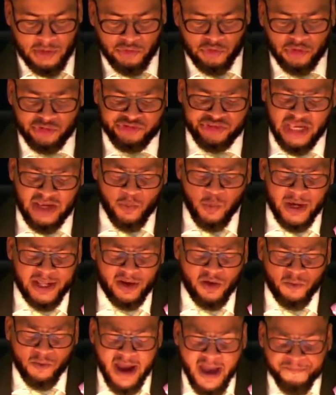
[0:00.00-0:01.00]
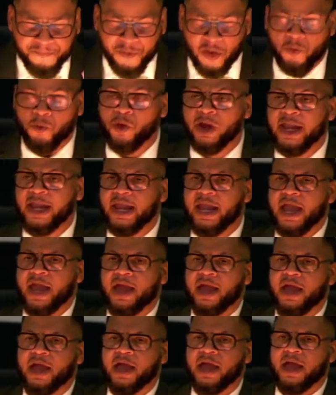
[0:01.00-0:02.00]
You see, when a referee
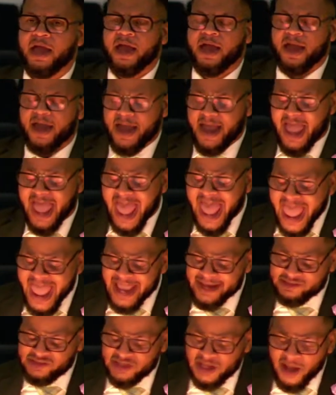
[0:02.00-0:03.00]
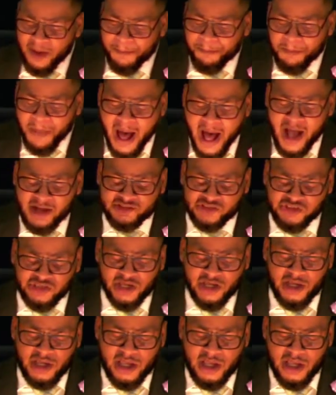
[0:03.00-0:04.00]
asks a
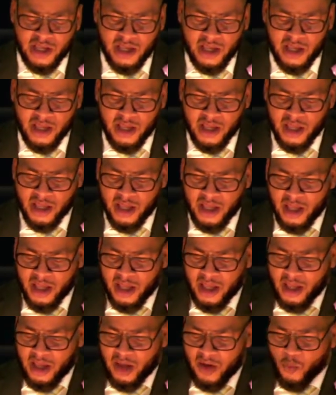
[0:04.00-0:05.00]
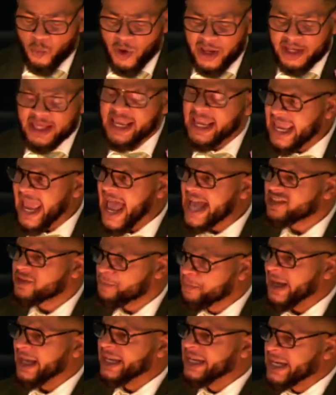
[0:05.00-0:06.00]
boxer when he has
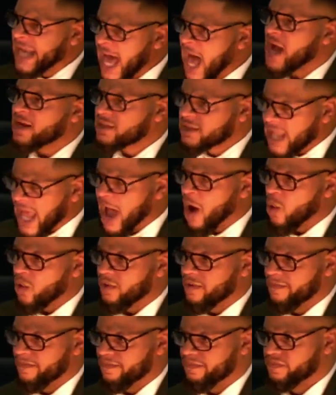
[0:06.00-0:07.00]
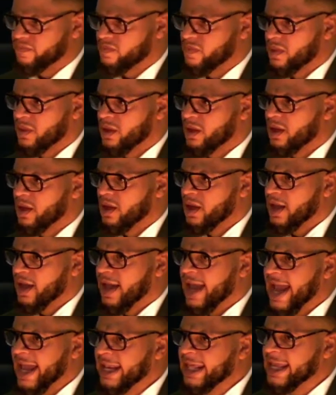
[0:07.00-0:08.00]
been knocked out
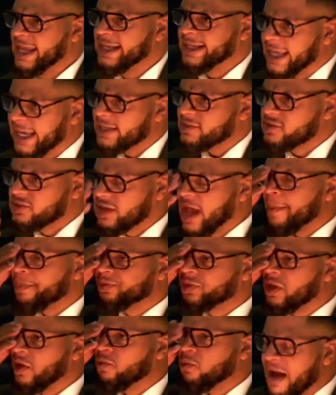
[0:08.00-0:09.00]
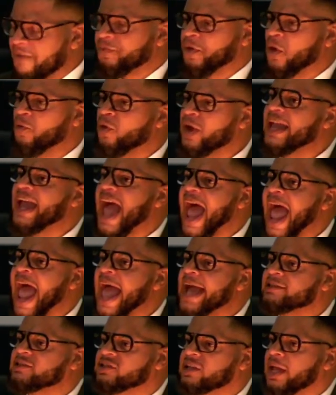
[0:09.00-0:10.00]
and he gets up, the referee
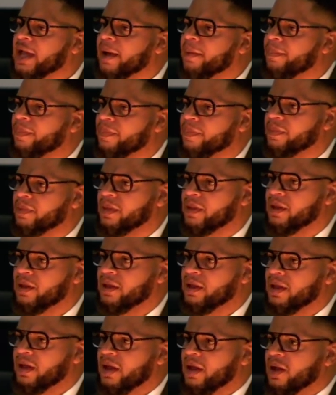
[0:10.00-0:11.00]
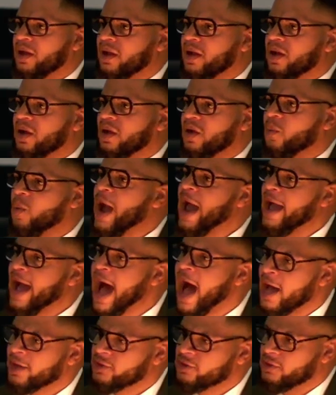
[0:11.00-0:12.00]
asks him, where
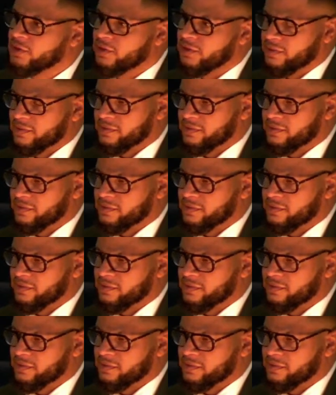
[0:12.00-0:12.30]
are you?